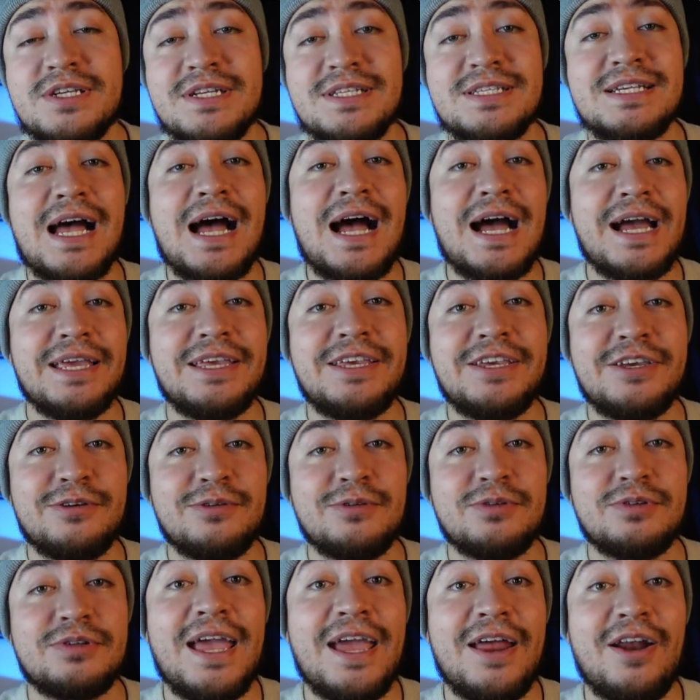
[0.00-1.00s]
it's high
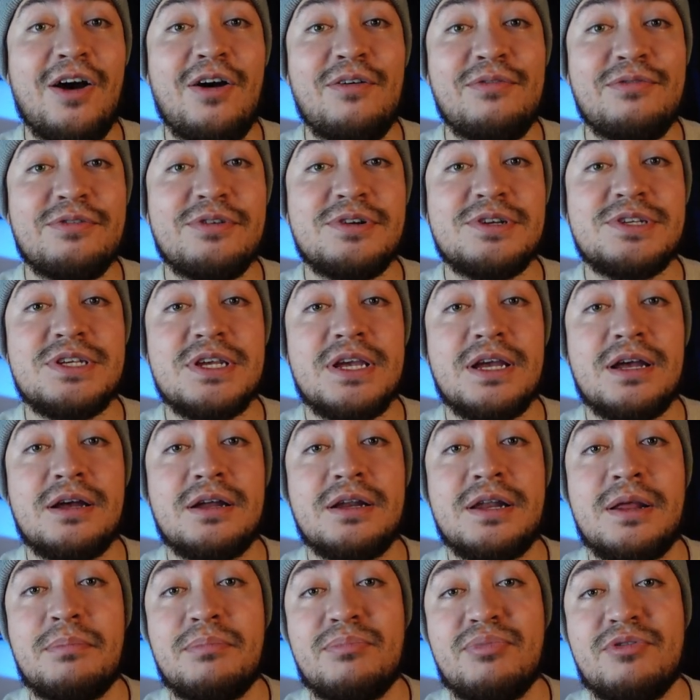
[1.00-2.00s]
yield. It offers
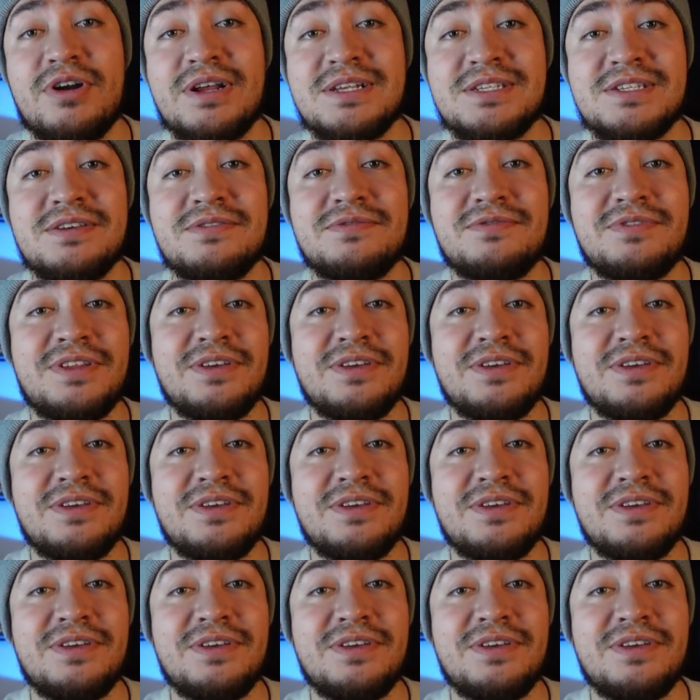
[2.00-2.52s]
an impressive